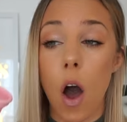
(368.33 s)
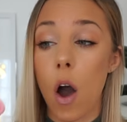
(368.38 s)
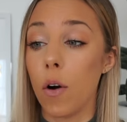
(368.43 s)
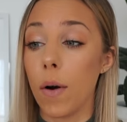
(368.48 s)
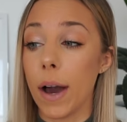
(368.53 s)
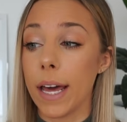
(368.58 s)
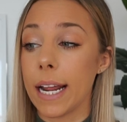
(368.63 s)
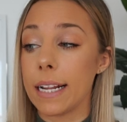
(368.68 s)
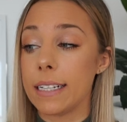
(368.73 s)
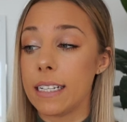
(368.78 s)

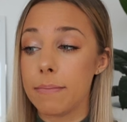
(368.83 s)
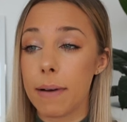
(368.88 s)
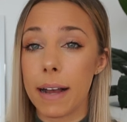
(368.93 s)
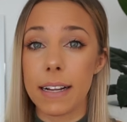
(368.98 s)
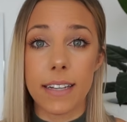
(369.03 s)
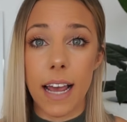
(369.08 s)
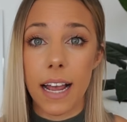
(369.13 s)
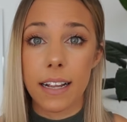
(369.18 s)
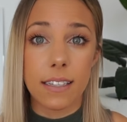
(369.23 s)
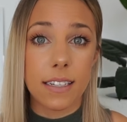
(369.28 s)
Oh, and I did
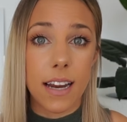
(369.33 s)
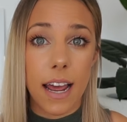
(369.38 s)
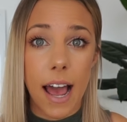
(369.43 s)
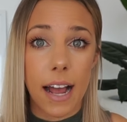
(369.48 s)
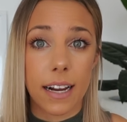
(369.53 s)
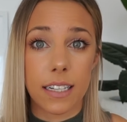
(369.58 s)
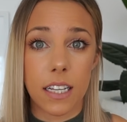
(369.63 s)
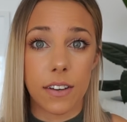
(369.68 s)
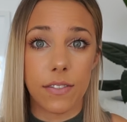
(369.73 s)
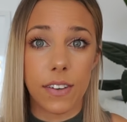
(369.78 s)
my day-to-day
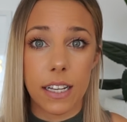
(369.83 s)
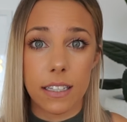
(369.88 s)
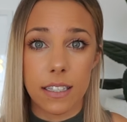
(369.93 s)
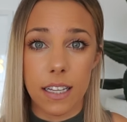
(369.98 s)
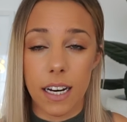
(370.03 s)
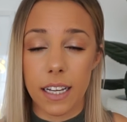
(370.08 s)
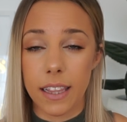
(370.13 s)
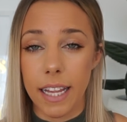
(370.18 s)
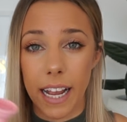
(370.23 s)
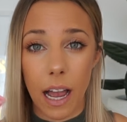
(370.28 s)
activities
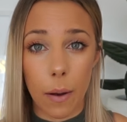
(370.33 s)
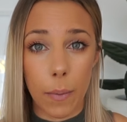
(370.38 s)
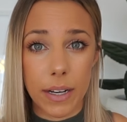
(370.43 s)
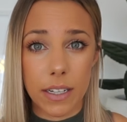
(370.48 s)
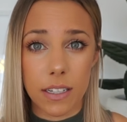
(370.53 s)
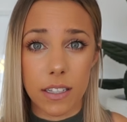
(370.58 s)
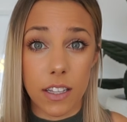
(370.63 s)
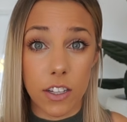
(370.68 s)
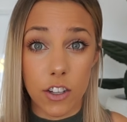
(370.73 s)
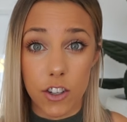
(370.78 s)
in it, like I
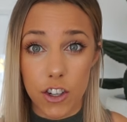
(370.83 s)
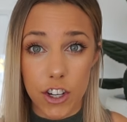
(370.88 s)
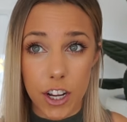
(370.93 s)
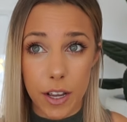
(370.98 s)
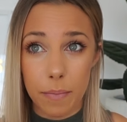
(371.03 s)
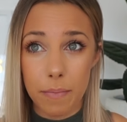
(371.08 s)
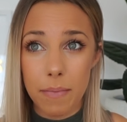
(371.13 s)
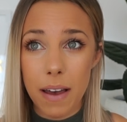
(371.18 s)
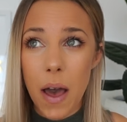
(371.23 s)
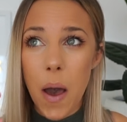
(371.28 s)
went to the
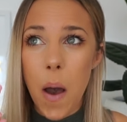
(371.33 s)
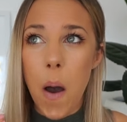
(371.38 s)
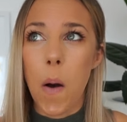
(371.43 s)
gym.